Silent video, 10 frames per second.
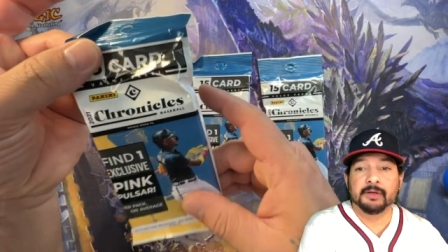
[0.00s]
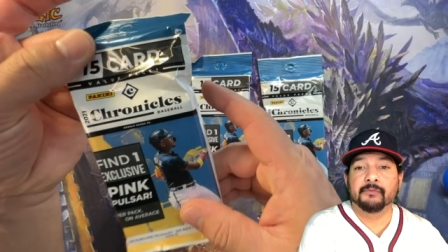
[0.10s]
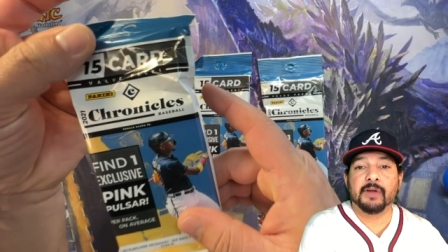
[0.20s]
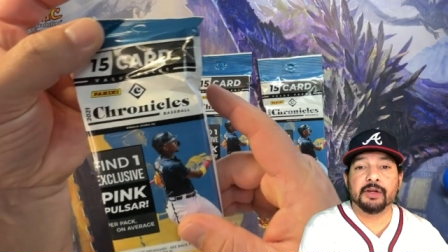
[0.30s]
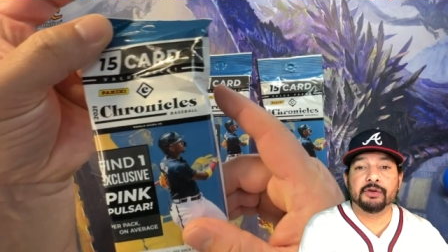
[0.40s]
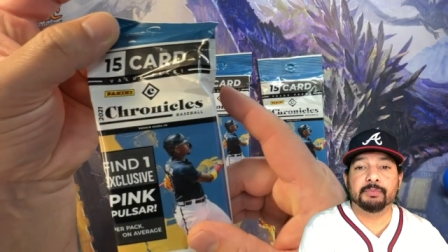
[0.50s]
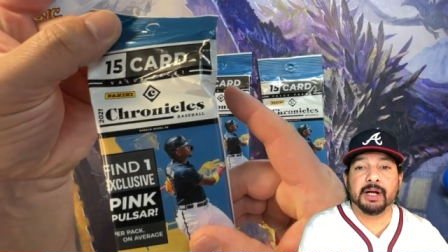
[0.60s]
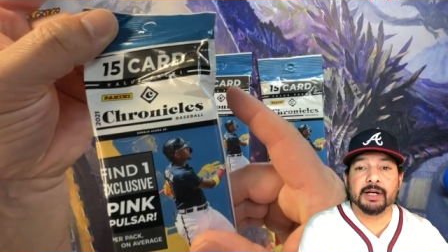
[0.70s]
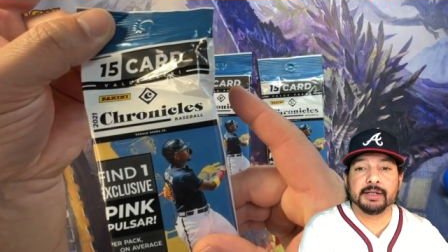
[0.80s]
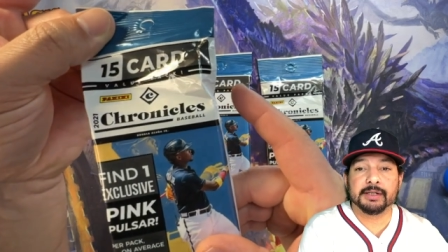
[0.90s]
value
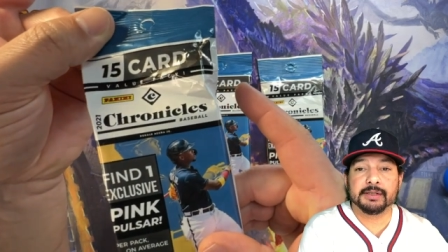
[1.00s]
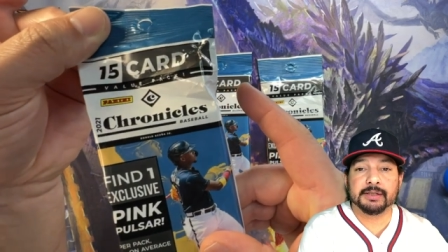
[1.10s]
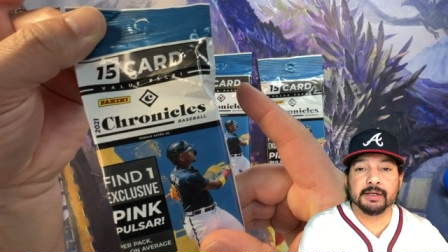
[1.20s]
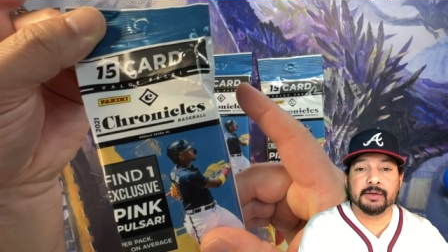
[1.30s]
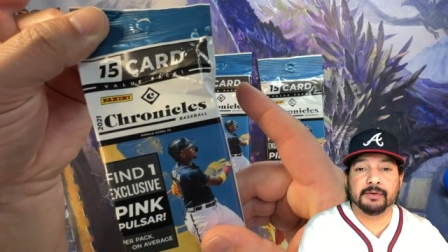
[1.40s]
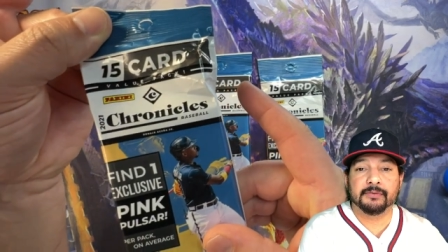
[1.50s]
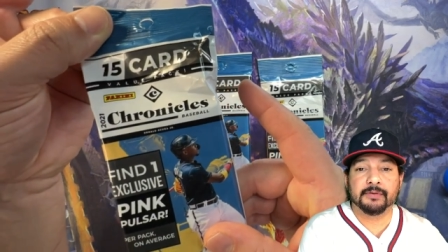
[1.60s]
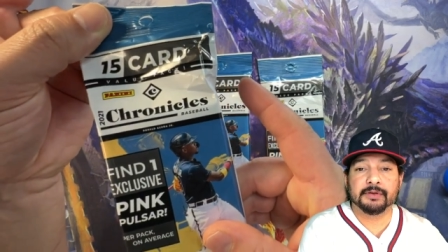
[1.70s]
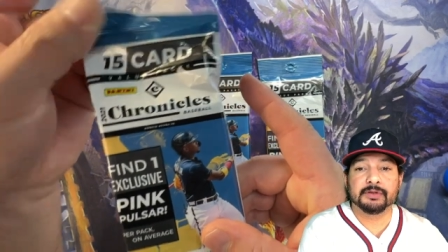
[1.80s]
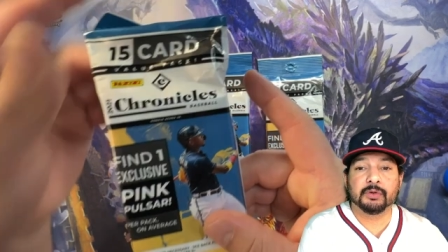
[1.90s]
packs of
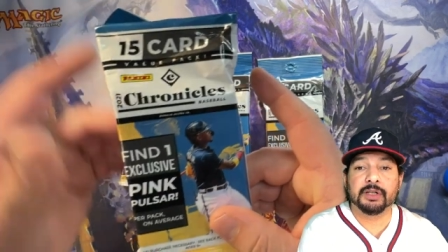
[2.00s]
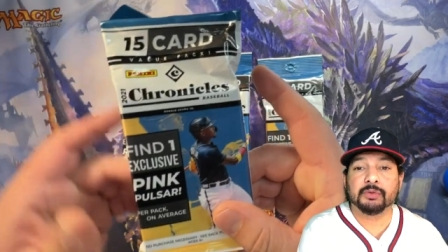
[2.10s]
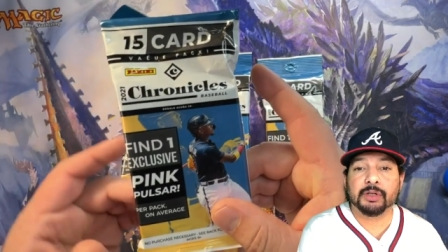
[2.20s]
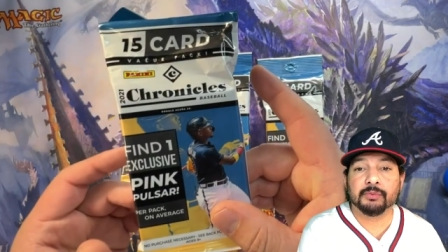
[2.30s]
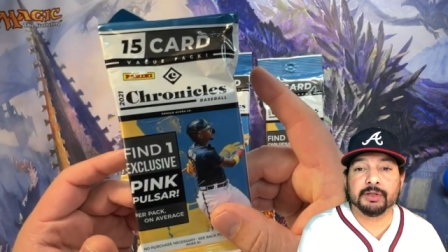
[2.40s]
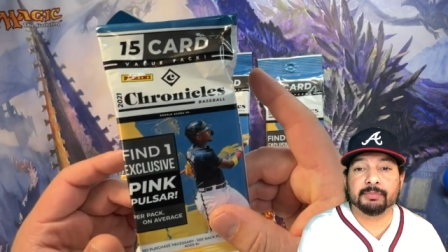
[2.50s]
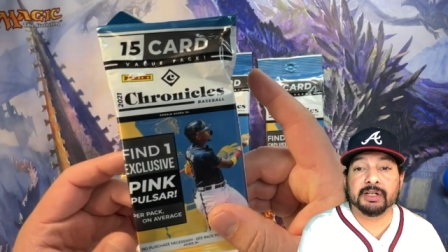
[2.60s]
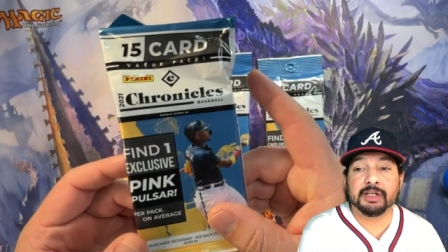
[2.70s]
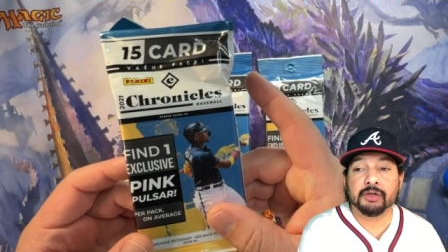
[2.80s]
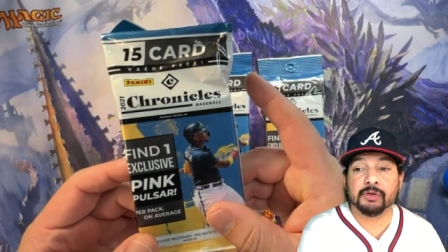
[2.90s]
2021
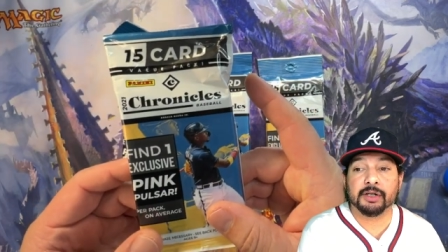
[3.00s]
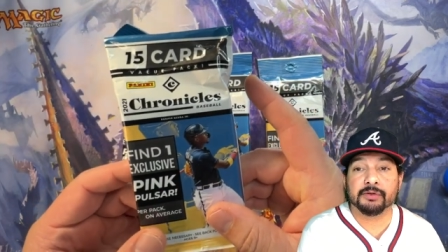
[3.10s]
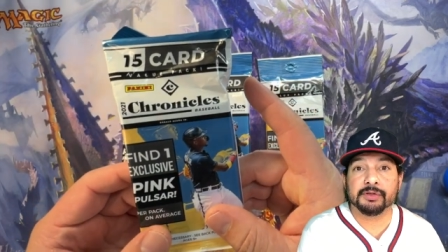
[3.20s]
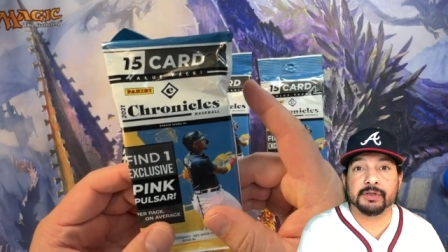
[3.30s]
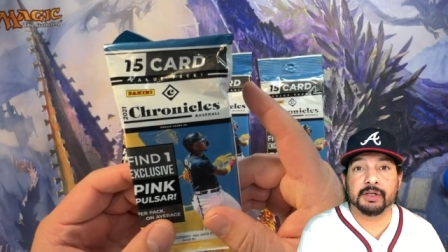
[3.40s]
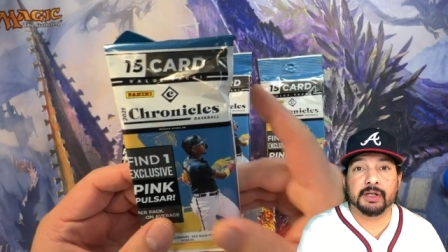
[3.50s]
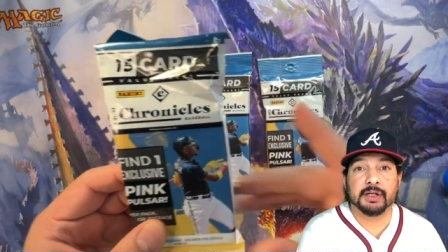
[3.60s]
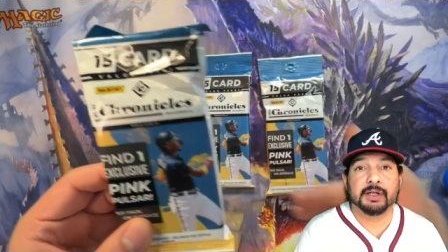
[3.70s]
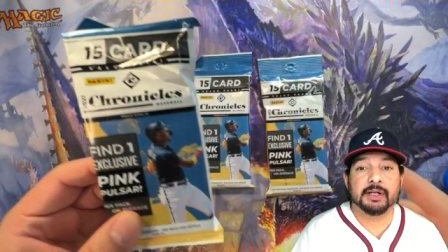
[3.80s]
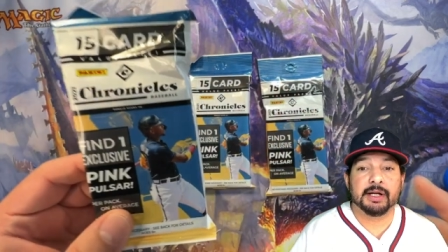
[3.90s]
Panini Chronicles,
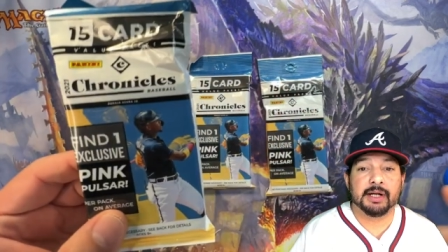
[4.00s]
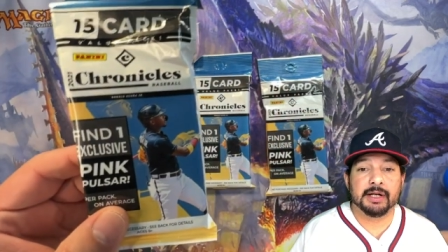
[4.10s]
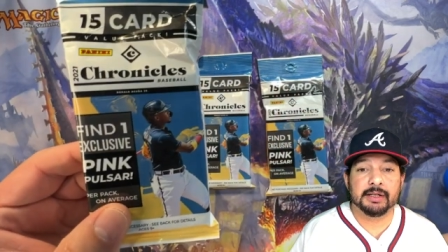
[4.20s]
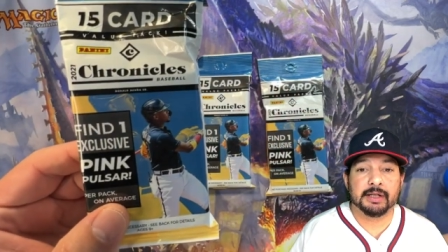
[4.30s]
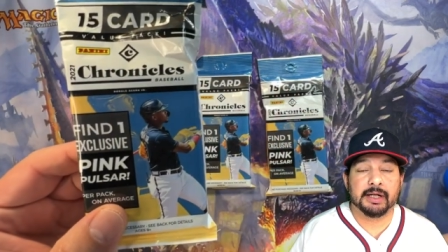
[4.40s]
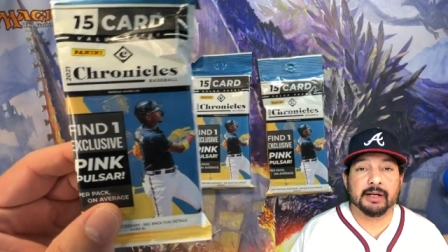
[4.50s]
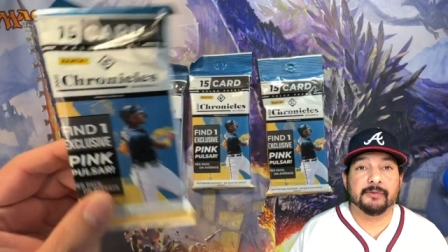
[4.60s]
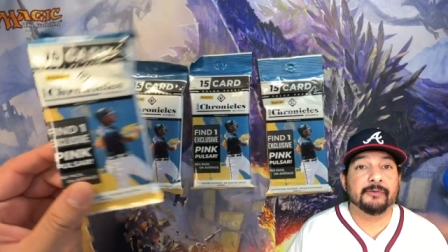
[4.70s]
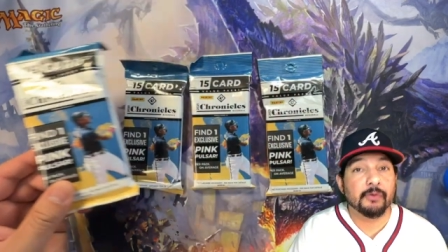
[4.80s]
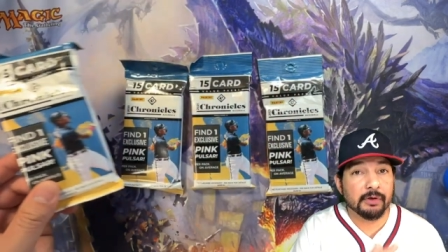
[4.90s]
and I have
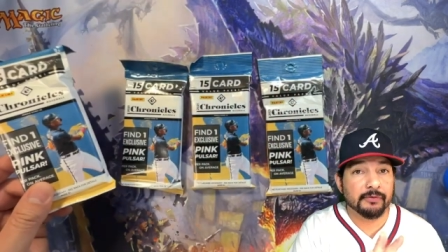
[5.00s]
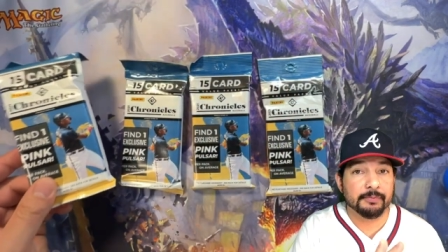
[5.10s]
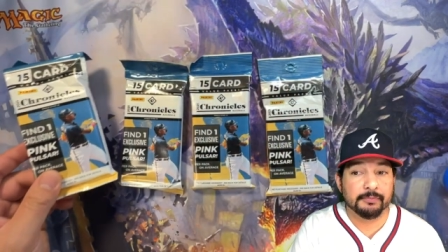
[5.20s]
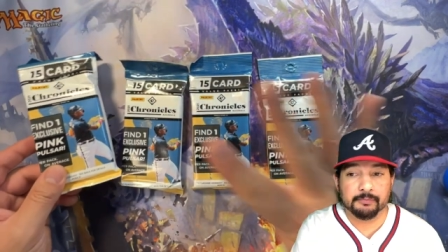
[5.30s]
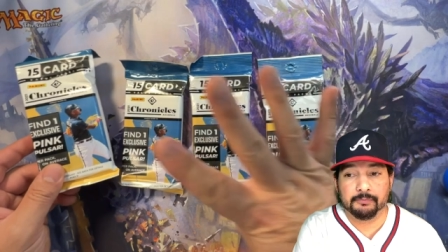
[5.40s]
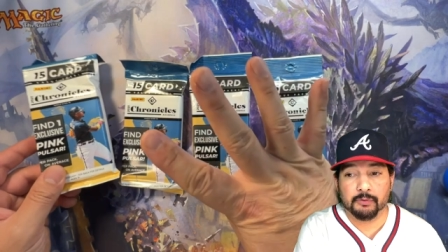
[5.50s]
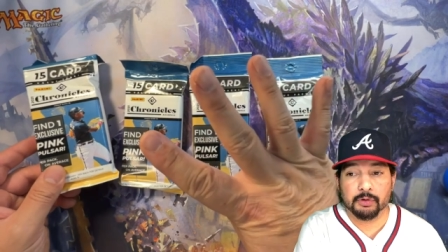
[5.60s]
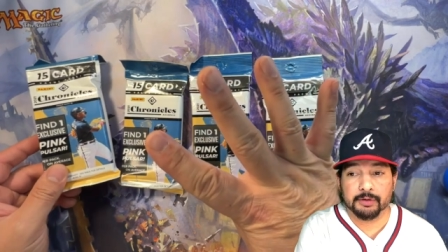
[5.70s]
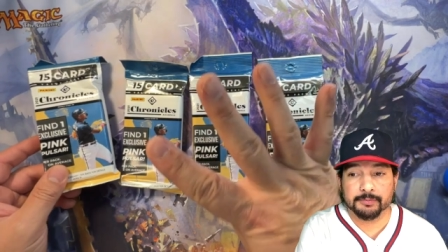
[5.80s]
four of them. Four.